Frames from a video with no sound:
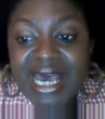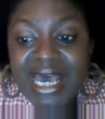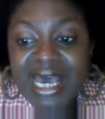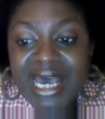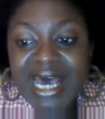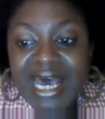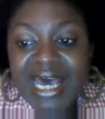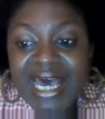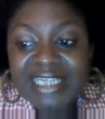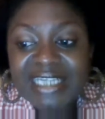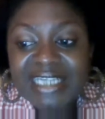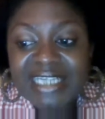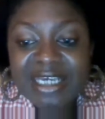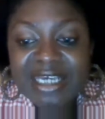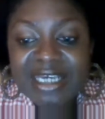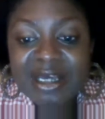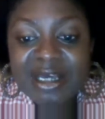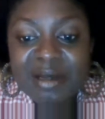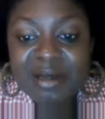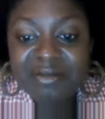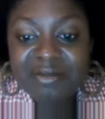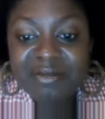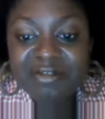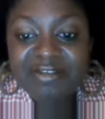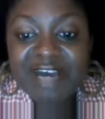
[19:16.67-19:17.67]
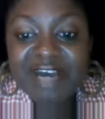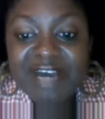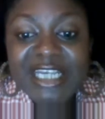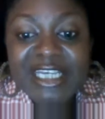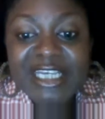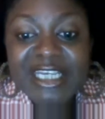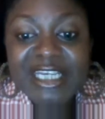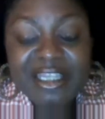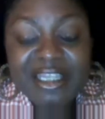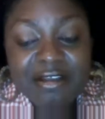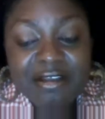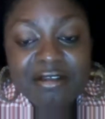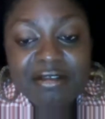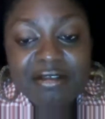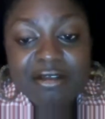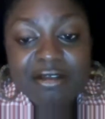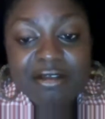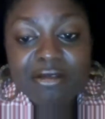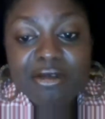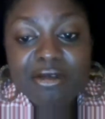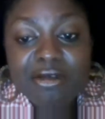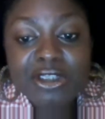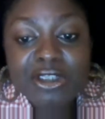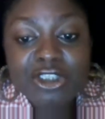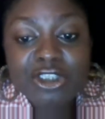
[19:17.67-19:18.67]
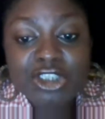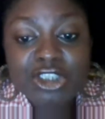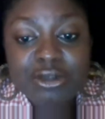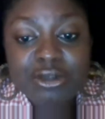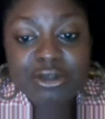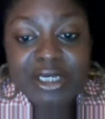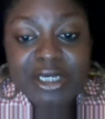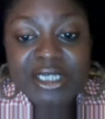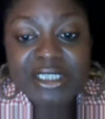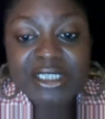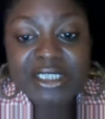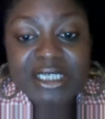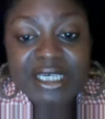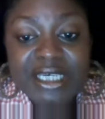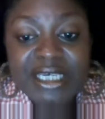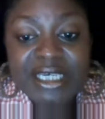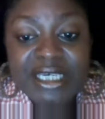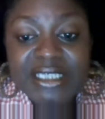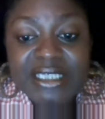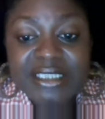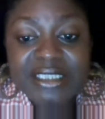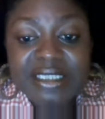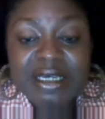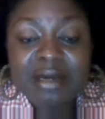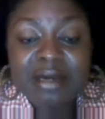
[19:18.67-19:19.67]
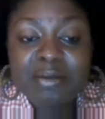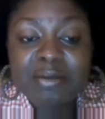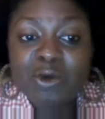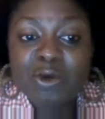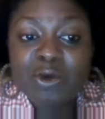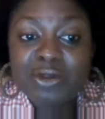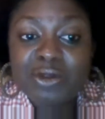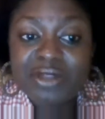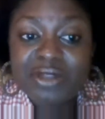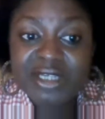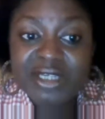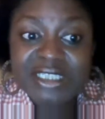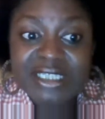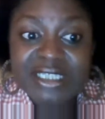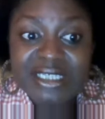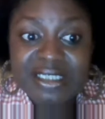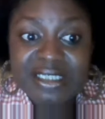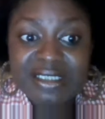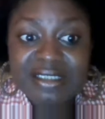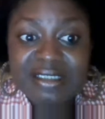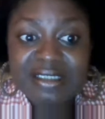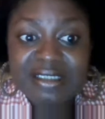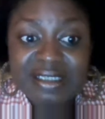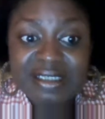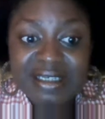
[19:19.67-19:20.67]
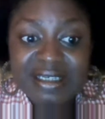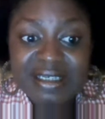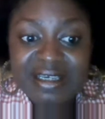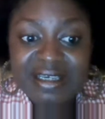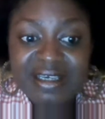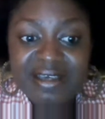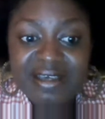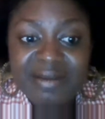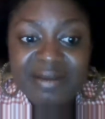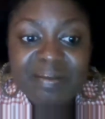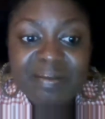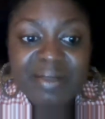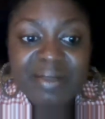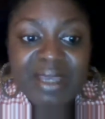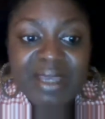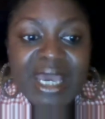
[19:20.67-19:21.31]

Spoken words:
And finally, the third trait is authenticity.